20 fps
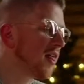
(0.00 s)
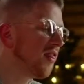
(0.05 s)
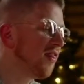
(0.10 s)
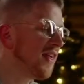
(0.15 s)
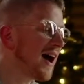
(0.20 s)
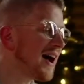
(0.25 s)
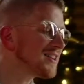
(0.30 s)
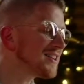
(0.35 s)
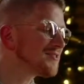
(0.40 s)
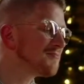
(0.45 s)

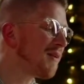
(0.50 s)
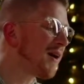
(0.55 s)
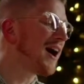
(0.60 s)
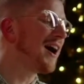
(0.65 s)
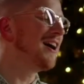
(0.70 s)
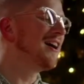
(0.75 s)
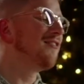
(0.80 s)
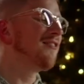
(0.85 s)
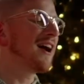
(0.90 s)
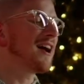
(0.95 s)
that's
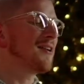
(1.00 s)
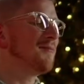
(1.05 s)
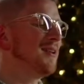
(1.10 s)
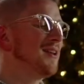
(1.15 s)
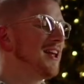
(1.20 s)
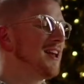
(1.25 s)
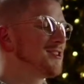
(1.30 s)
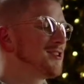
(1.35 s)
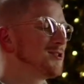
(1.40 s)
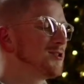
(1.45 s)
my
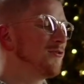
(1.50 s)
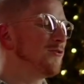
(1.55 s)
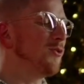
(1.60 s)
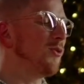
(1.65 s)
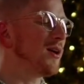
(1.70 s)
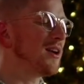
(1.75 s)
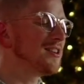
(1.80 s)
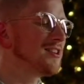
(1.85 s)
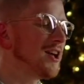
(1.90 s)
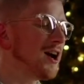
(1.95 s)
recommendation. So if you
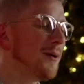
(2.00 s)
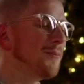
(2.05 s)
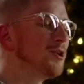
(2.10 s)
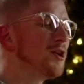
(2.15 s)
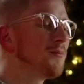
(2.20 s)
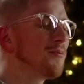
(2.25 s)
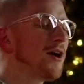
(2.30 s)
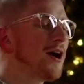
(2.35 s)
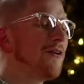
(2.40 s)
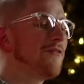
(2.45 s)
wanna double
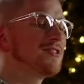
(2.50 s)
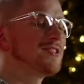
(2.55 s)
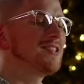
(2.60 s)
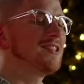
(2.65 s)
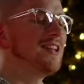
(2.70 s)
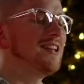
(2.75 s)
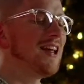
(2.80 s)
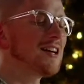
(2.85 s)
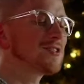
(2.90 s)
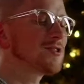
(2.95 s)
your profits in
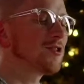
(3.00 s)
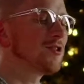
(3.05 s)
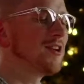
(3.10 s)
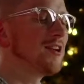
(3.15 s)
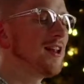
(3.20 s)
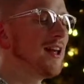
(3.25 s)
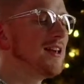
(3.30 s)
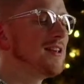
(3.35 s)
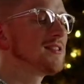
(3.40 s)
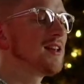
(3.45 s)
the next 30
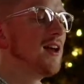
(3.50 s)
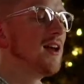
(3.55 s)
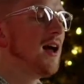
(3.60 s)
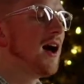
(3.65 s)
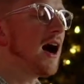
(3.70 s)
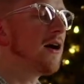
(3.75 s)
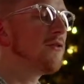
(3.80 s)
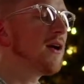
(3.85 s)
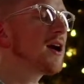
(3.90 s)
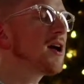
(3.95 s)
days,
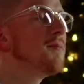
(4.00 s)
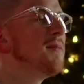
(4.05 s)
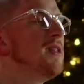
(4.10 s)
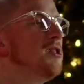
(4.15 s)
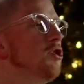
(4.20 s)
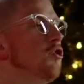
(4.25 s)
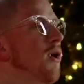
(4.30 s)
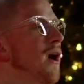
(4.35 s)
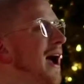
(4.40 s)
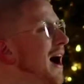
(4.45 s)
I recommend
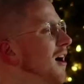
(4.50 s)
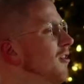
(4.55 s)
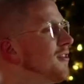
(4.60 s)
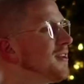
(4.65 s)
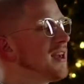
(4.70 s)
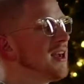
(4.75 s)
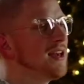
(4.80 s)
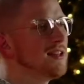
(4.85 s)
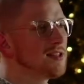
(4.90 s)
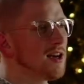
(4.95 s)
you
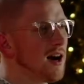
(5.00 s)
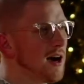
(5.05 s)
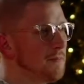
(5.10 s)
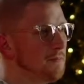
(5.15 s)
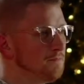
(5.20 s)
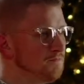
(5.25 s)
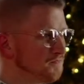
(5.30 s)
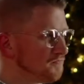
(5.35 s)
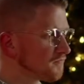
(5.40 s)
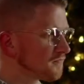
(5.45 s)
allocate
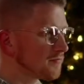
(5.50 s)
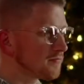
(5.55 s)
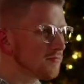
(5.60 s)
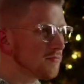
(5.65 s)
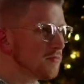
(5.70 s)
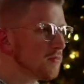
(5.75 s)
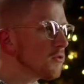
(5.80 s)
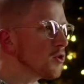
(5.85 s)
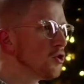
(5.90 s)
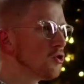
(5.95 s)
time
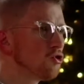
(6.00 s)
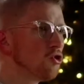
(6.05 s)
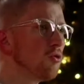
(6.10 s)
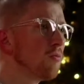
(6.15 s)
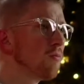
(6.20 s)
to